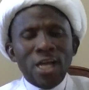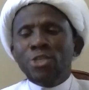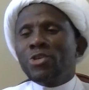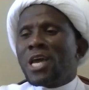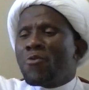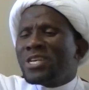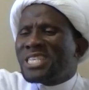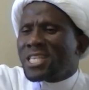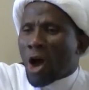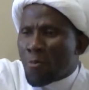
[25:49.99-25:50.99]
Today we
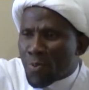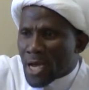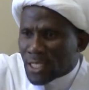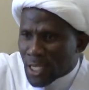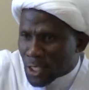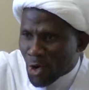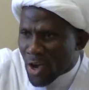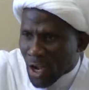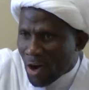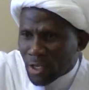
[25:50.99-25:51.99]
see the oppression is
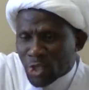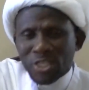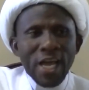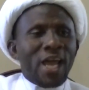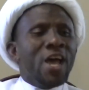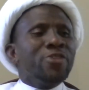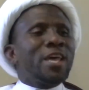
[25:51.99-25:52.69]
going on today.